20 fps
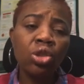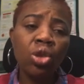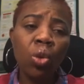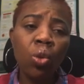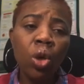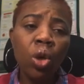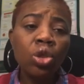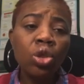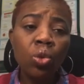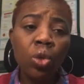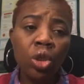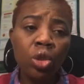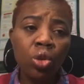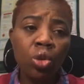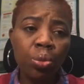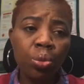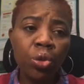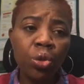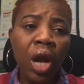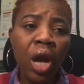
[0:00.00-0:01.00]
you know what you want
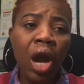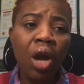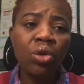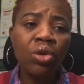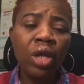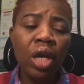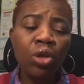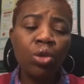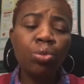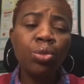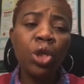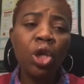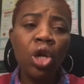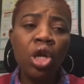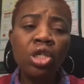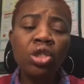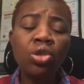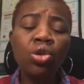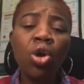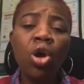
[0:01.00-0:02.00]
to put out there
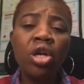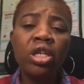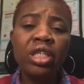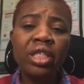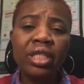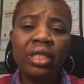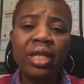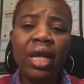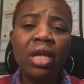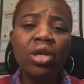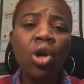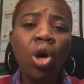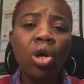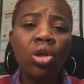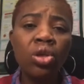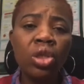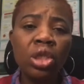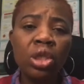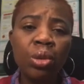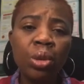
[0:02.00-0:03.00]
because you understand
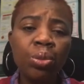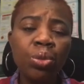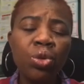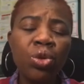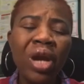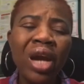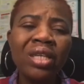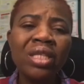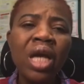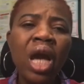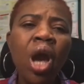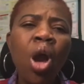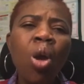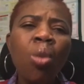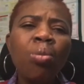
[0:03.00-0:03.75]
all these people, right?